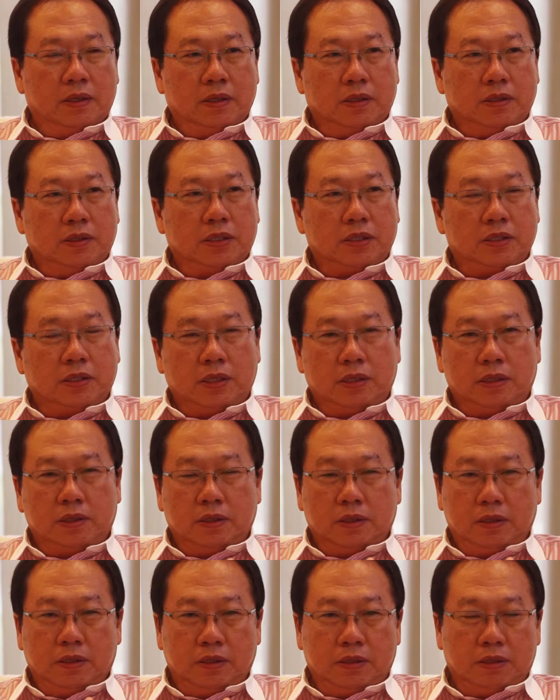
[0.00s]
Just that
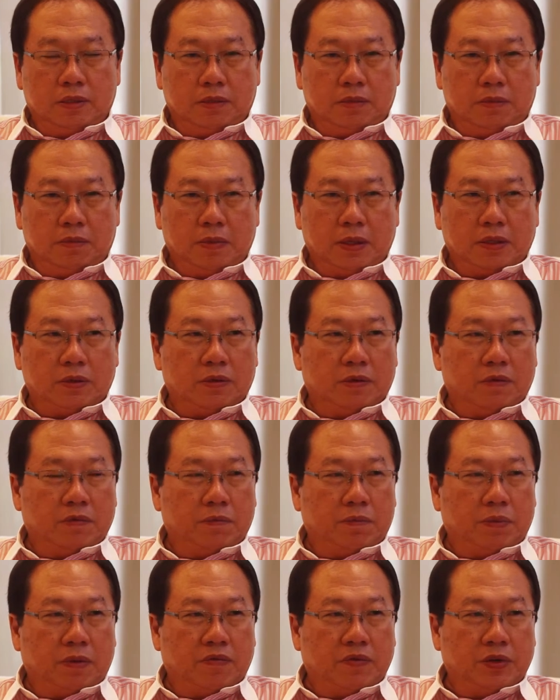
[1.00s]
it's a matter of
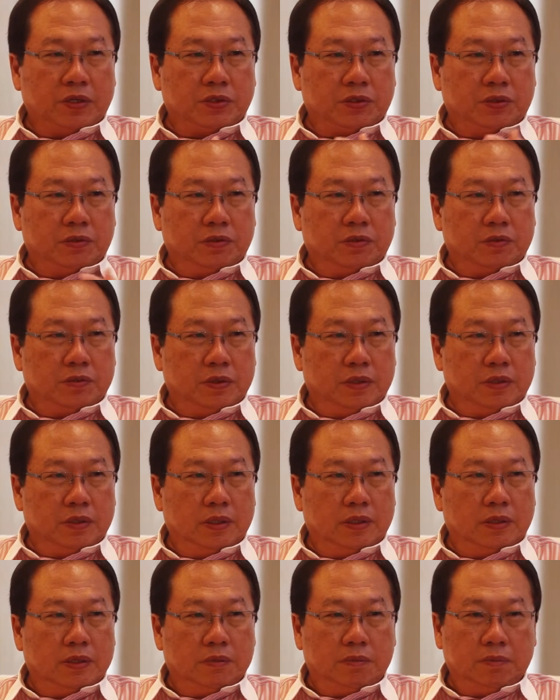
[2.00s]

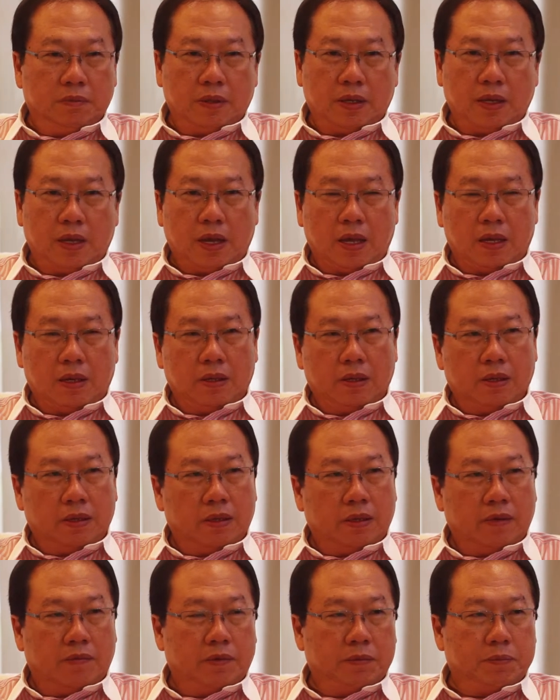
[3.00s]
professionalism and
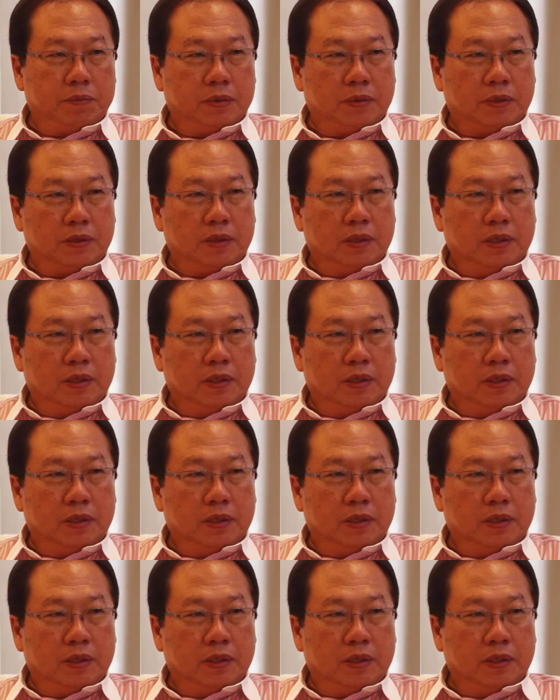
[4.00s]
developer.